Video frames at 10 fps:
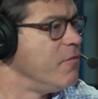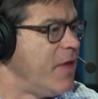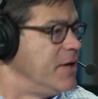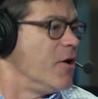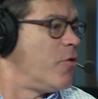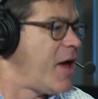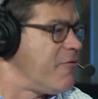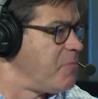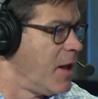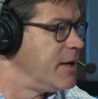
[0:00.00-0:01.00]
They don't
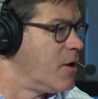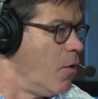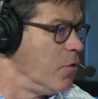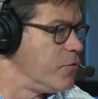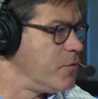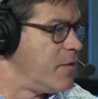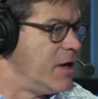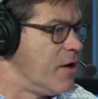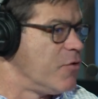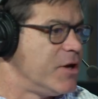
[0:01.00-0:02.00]
have play calls.
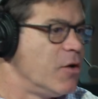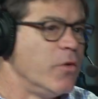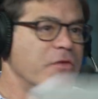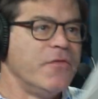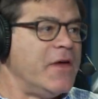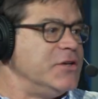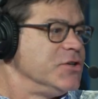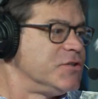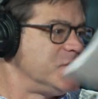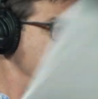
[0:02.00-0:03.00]
They never deal with it. They
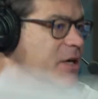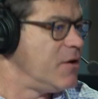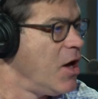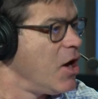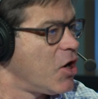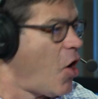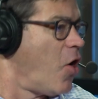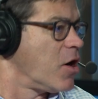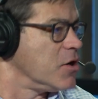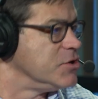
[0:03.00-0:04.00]
just see
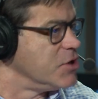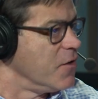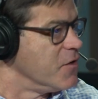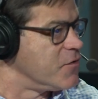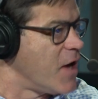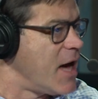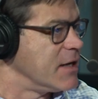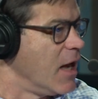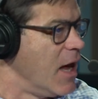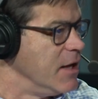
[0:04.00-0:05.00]
cards on the
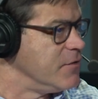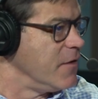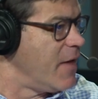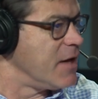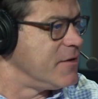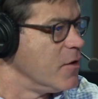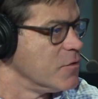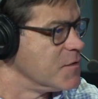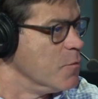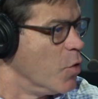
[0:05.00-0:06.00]
sidelines, and that
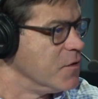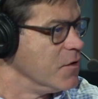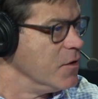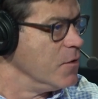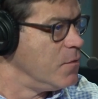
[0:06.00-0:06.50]
tells them what to do.